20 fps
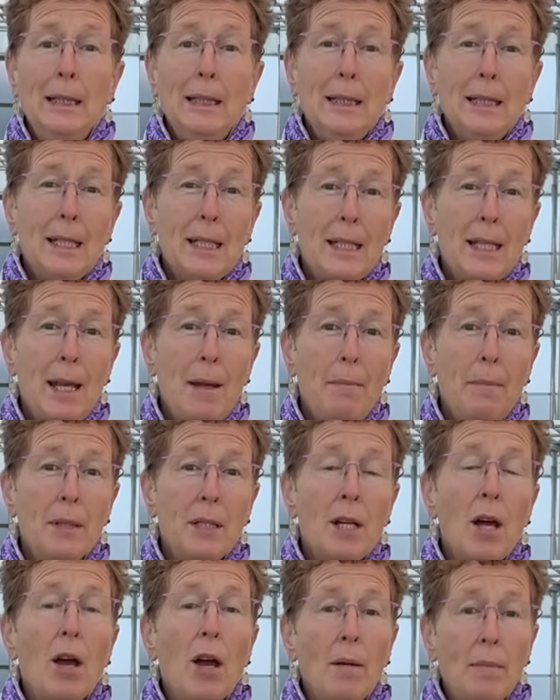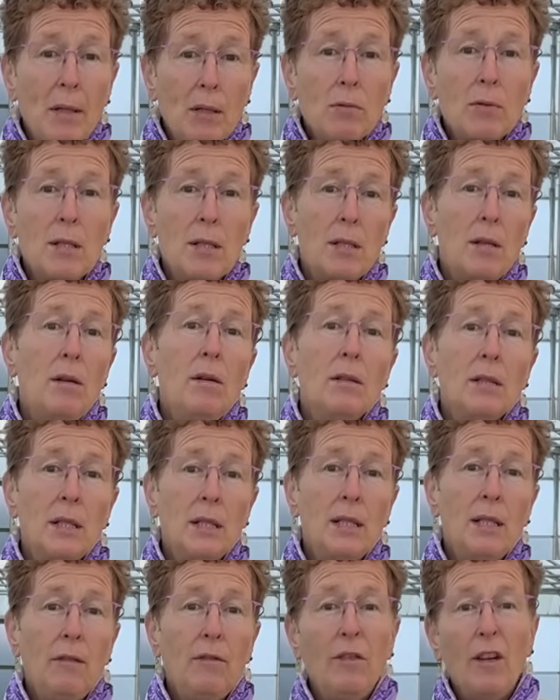December time it will start to
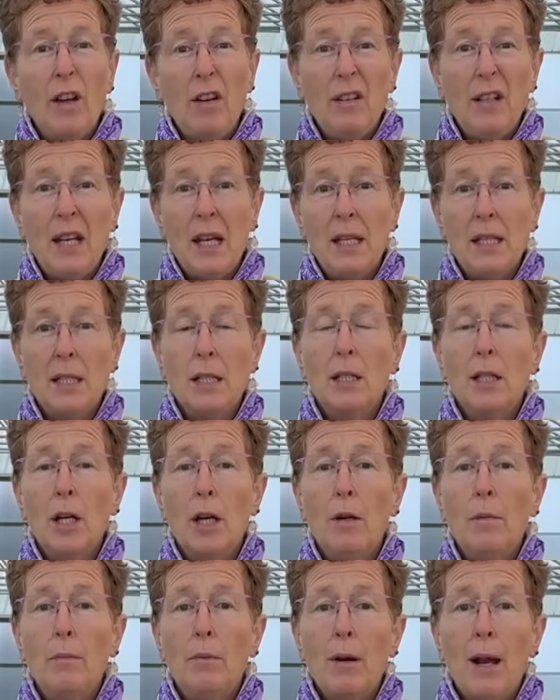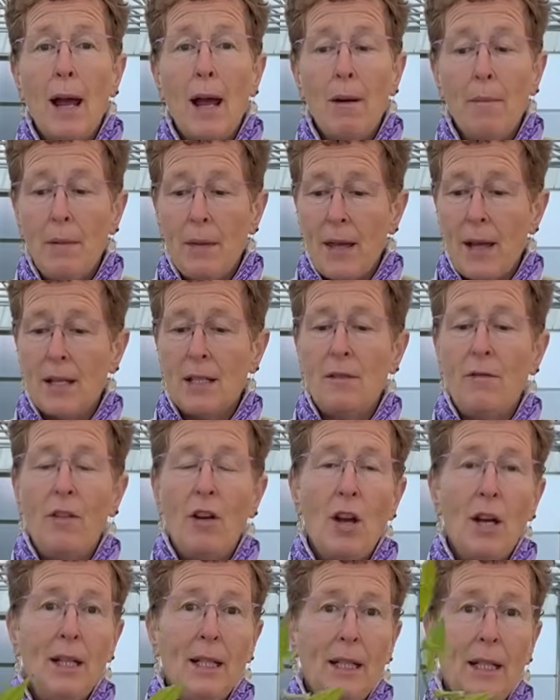defoliate and go brown, but that's
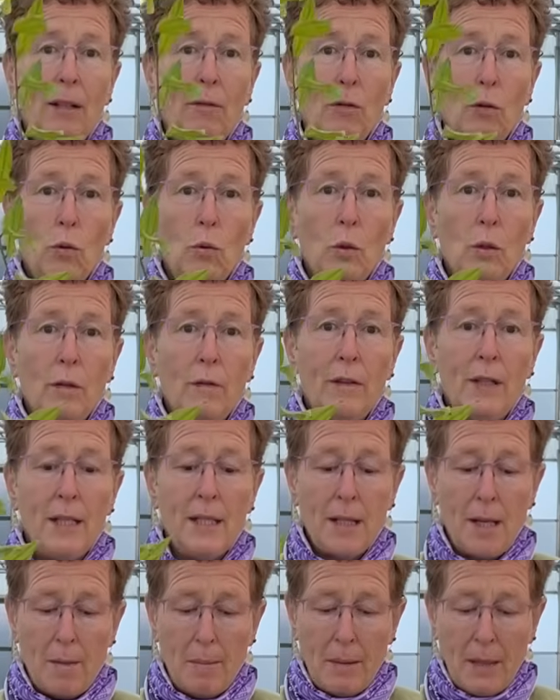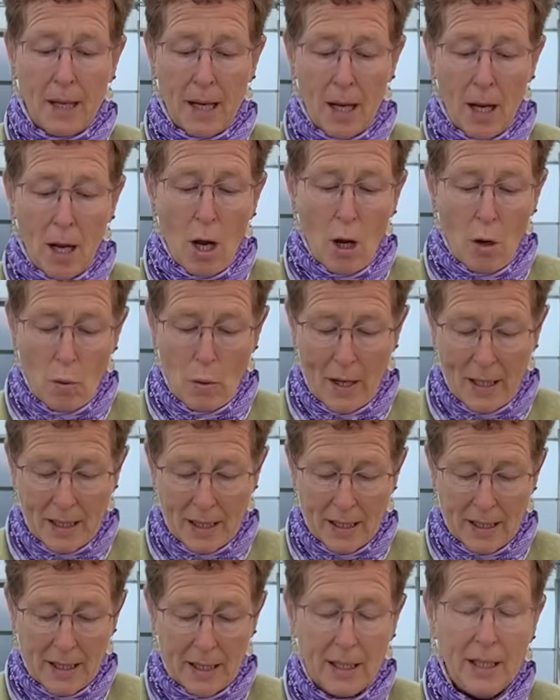fine. Leave all of this up here. Wait
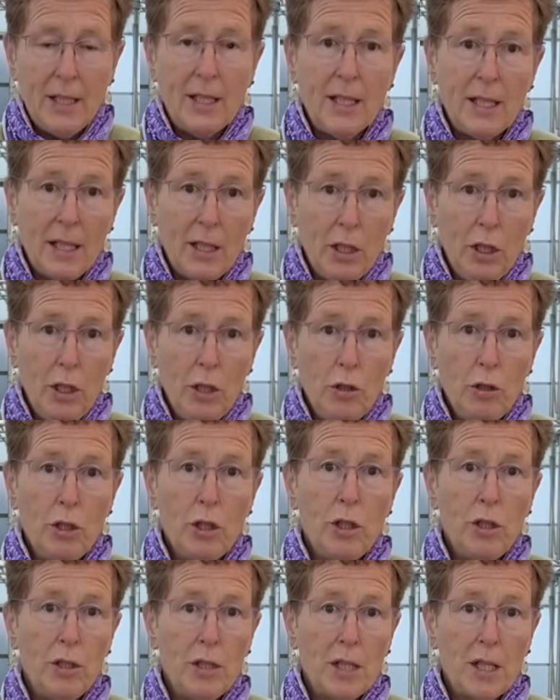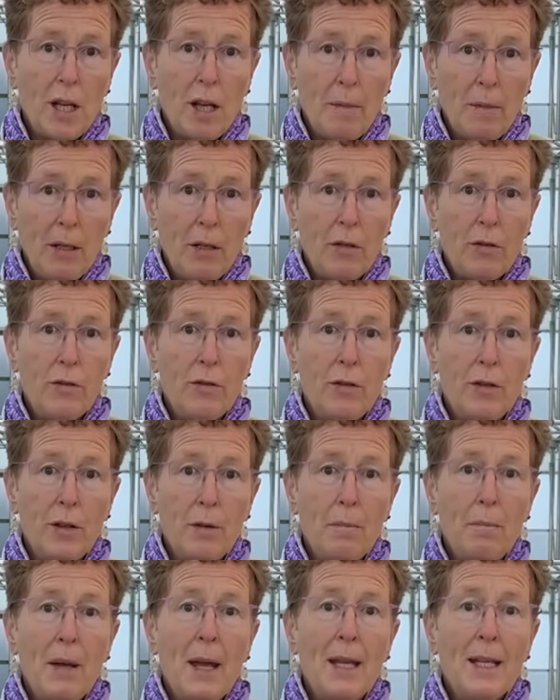until you see new shoots coming through at the
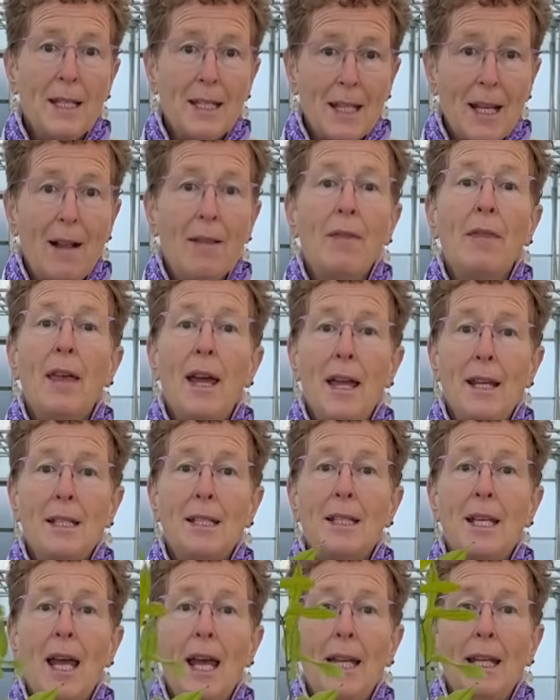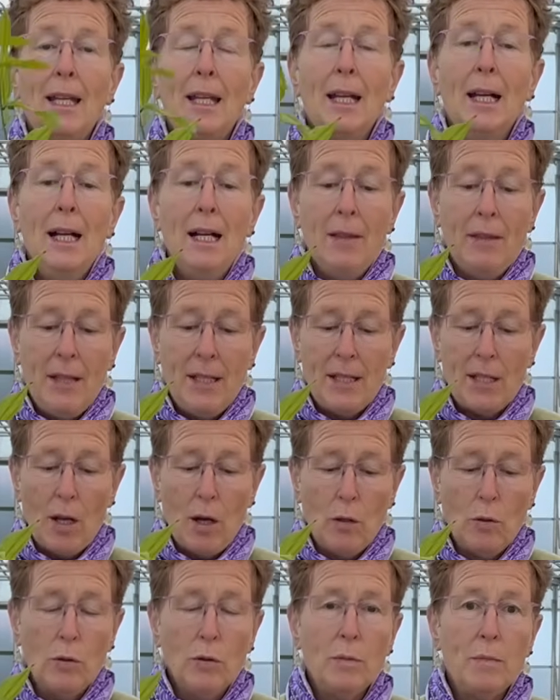base, and then take this
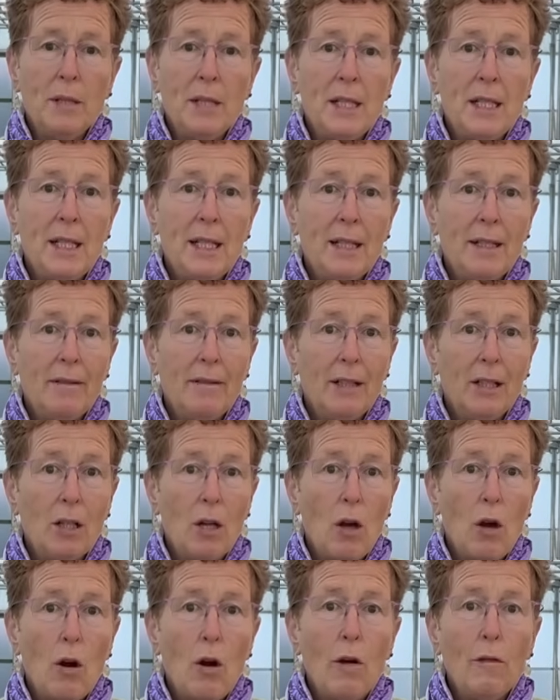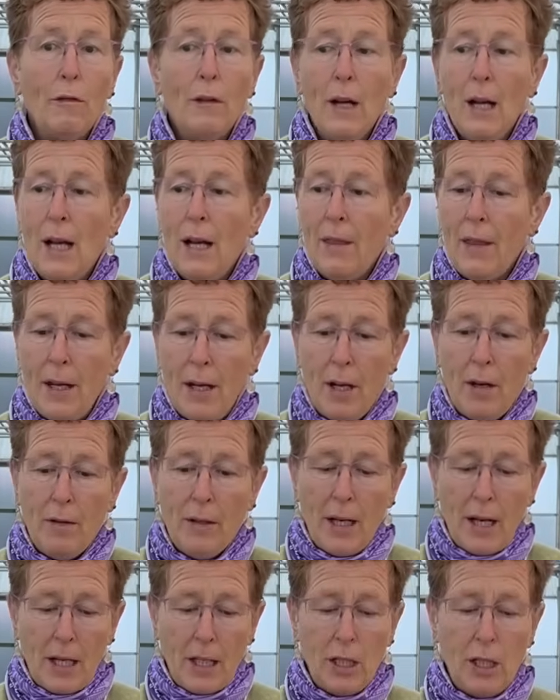old material off. They don't
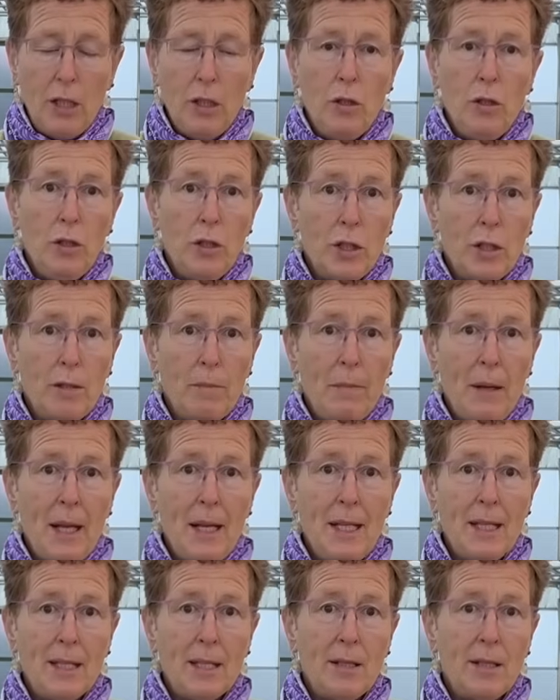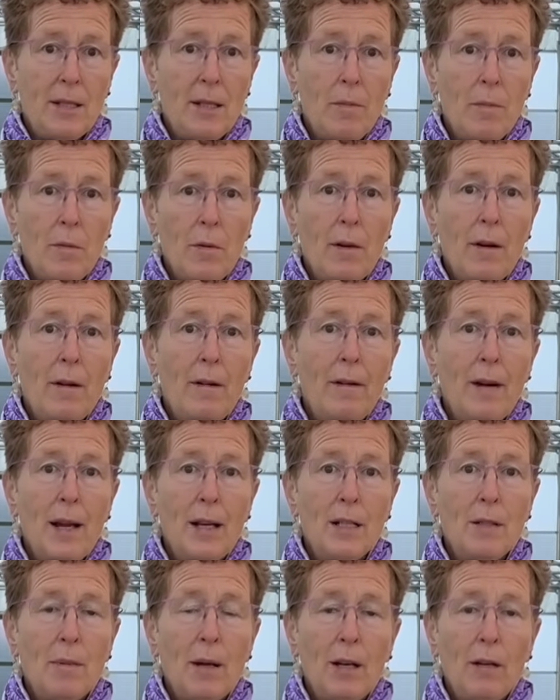get huge at the base, so somewhere
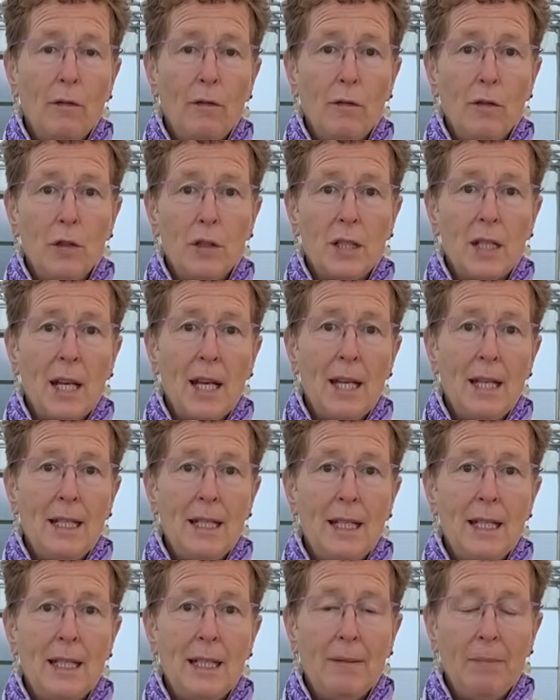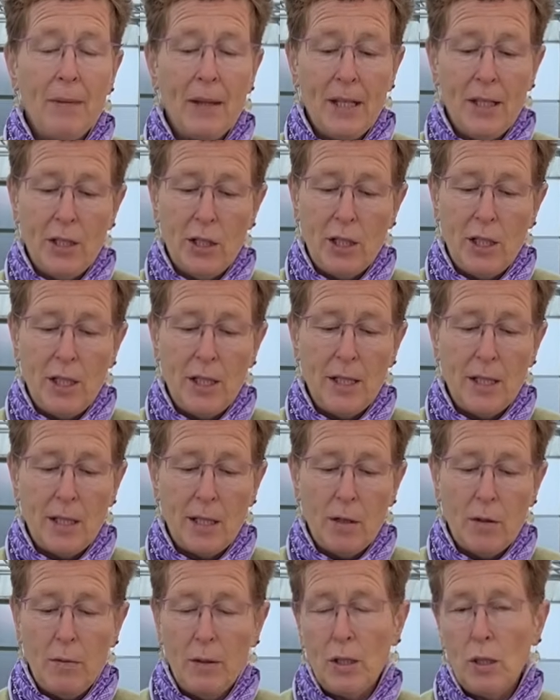around about 1 foot to 18 inches.
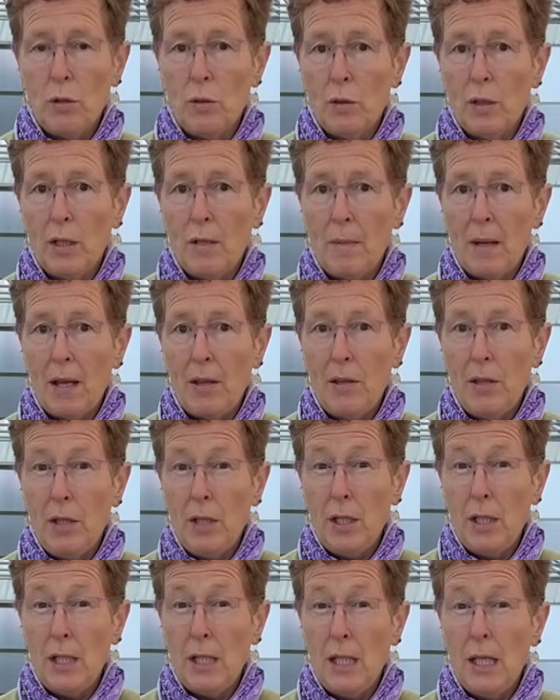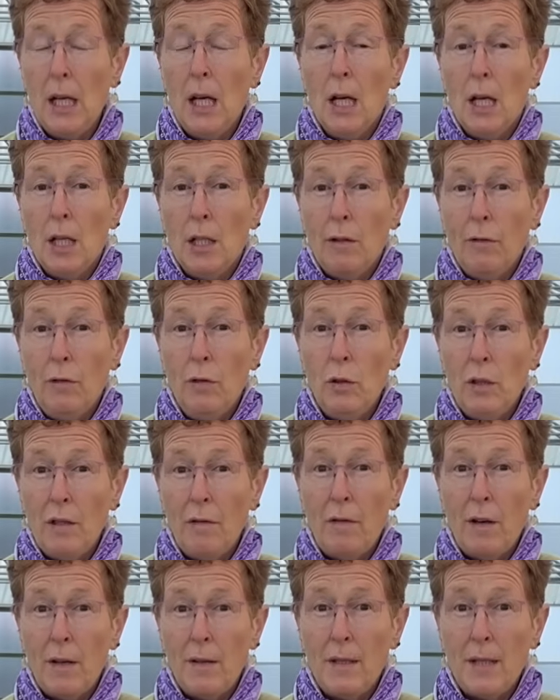So we're talking about 30 to
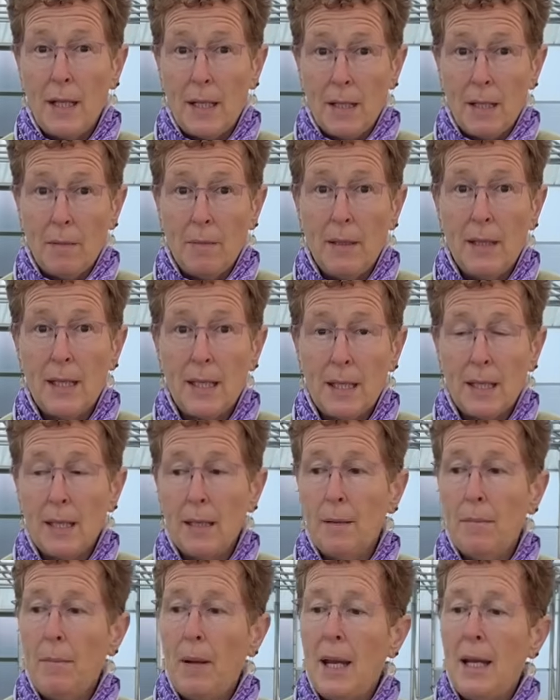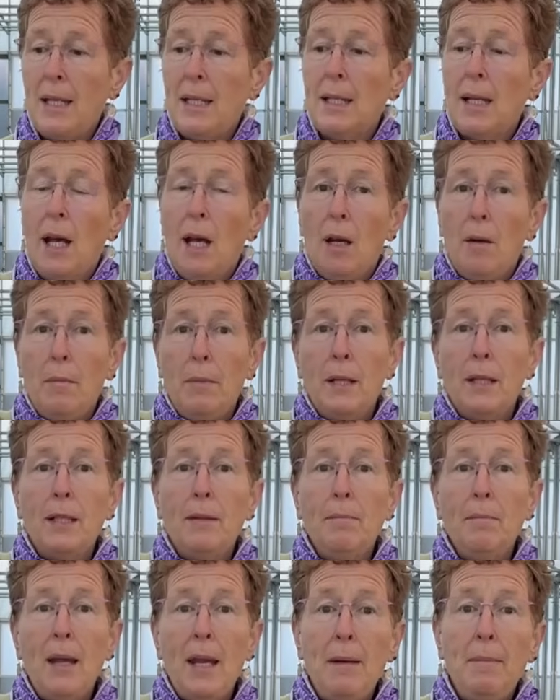45 centimetres at the base, but
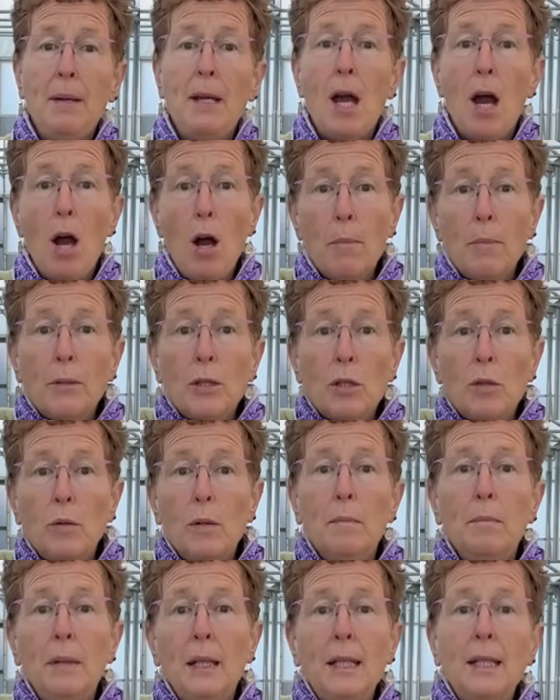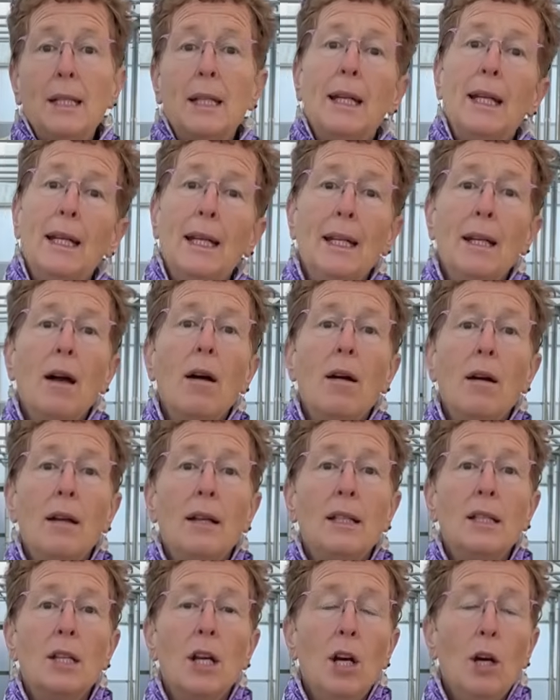maybe up to 1 metre in
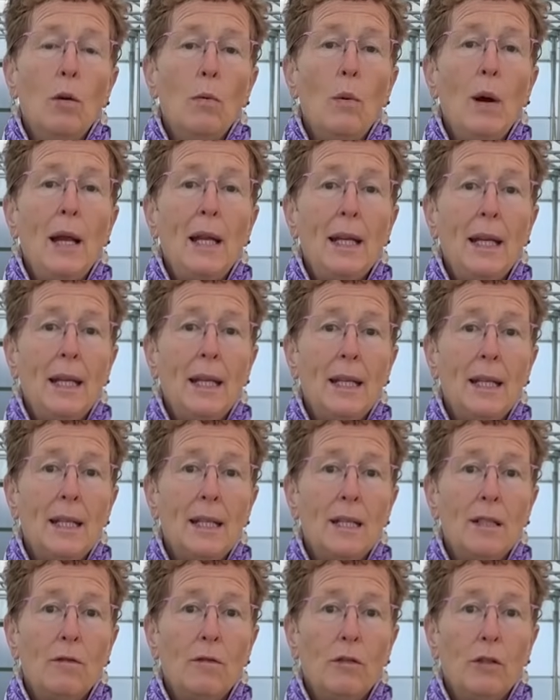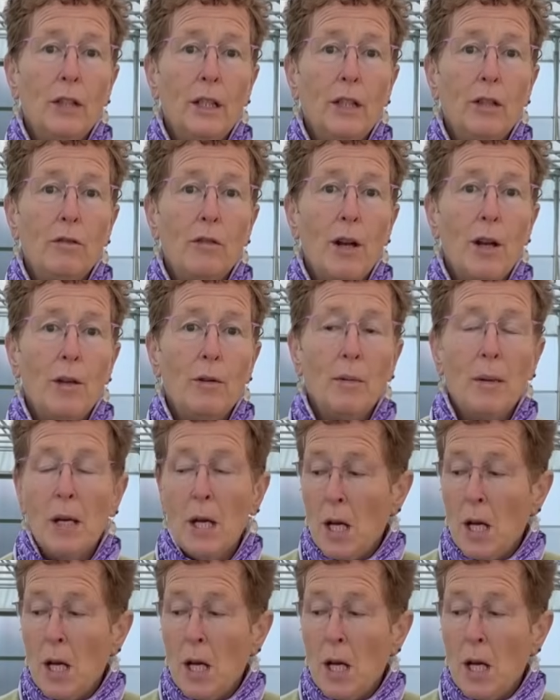height when it is fully grown.